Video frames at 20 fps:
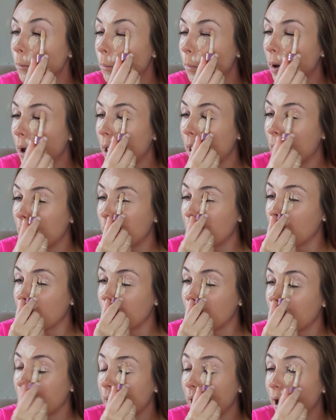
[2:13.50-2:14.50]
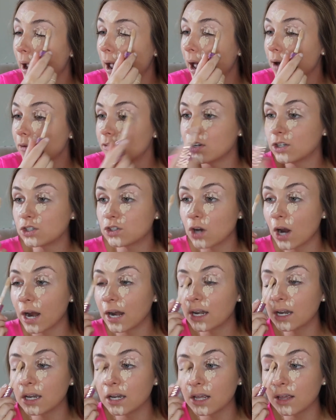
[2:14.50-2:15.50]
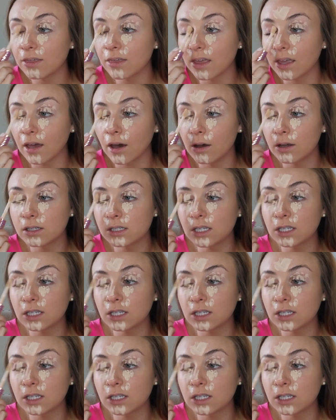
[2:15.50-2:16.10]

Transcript: But I haven't tried anything else.